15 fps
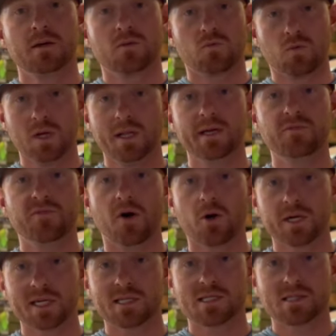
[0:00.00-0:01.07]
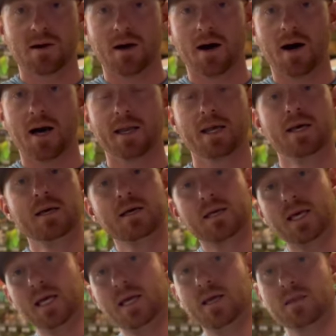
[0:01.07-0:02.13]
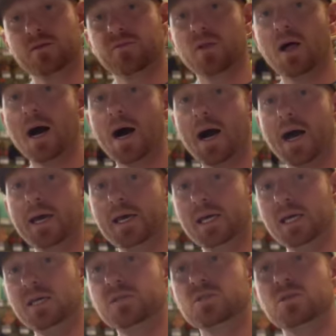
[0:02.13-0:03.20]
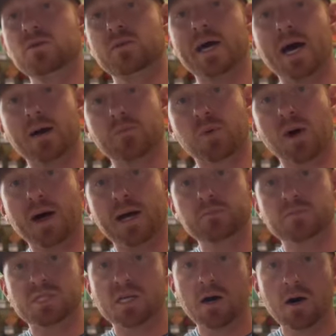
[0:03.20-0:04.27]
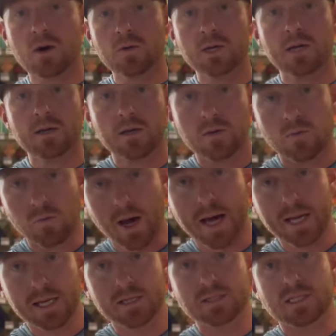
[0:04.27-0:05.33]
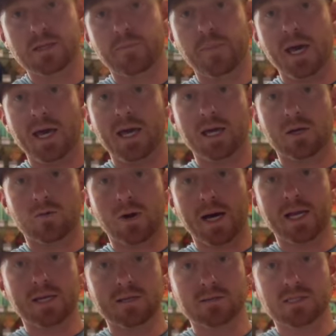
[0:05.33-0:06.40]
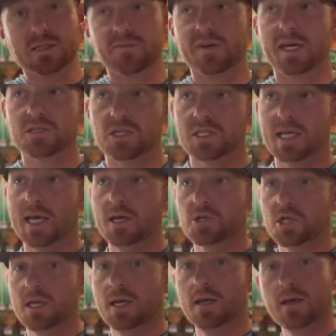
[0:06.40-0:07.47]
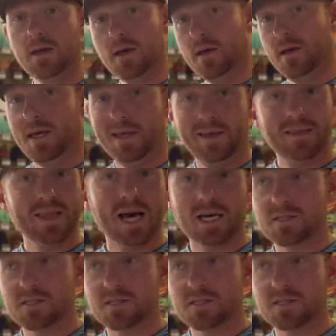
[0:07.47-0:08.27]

Really focus on getting the fly into that prime zone, right against the bank, right against the vegetation, in that